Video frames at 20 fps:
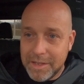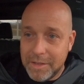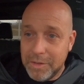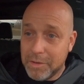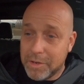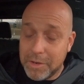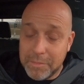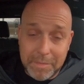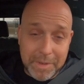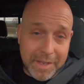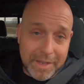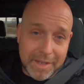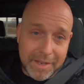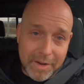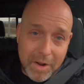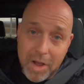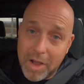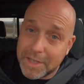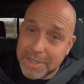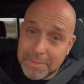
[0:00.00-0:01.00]
You can be
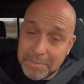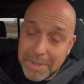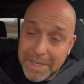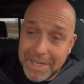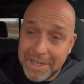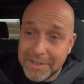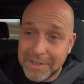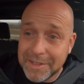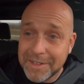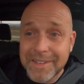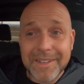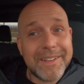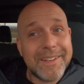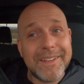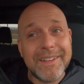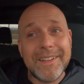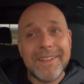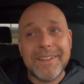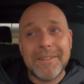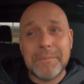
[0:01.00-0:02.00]
an awesome painter,
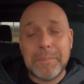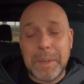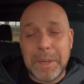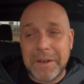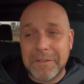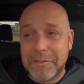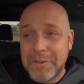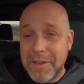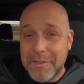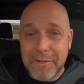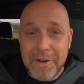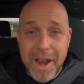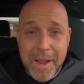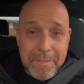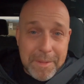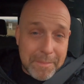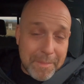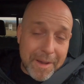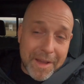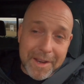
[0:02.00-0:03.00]
but if you have
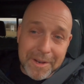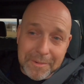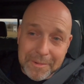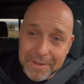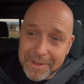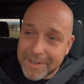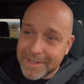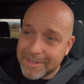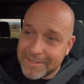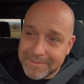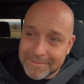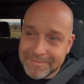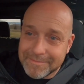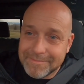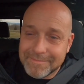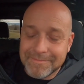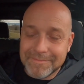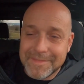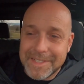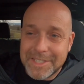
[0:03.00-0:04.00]
crappy bodywork,
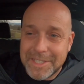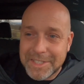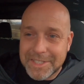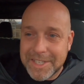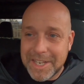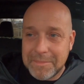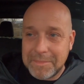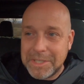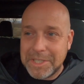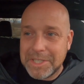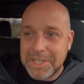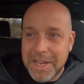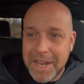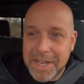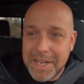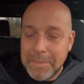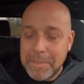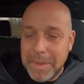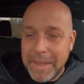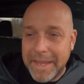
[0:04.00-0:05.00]
it's just gonna be
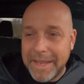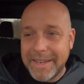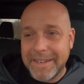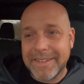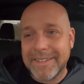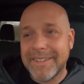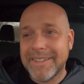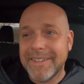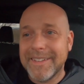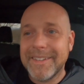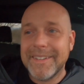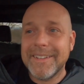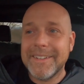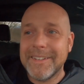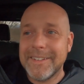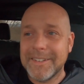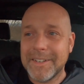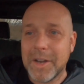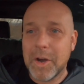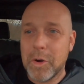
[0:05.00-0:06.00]
shiny paint
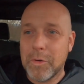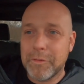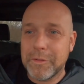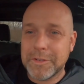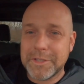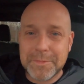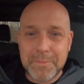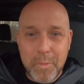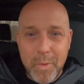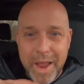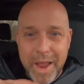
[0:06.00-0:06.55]
over some